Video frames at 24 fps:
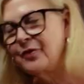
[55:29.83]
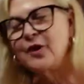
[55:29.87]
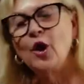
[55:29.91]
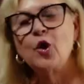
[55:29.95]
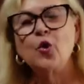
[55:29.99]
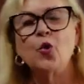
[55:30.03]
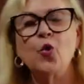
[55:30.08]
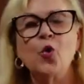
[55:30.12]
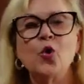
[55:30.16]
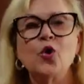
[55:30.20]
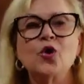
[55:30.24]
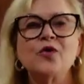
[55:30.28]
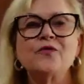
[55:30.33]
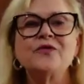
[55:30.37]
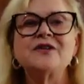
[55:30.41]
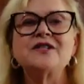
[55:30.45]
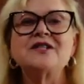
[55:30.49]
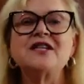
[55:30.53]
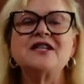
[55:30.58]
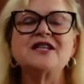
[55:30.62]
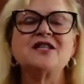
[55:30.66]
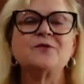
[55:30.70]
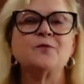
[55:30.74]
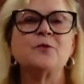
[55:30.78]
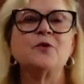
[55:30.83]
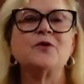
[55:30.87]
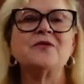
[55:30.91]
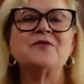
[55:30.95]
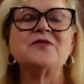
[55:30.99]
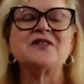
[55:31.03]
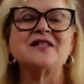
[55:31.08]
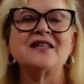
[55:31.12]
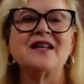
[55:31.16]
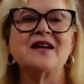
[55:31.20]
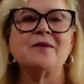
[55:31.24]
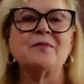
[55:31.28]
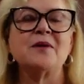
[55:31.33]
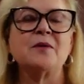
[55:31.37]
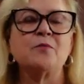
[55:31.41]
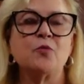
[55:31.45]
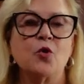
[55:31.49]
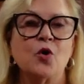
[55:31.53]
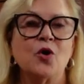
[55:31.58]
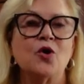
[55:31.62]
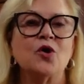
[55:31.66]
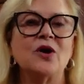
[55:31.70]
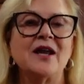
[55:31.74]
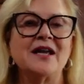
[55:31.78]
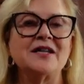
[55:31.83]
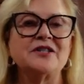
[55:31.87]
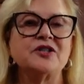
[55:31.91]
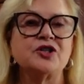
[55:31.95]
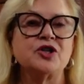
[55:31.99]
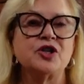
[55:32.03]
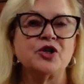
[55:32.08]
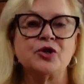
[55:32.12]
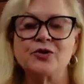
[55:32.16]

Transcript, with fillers: a quarter of a teaspoon of cinnamon, more or less to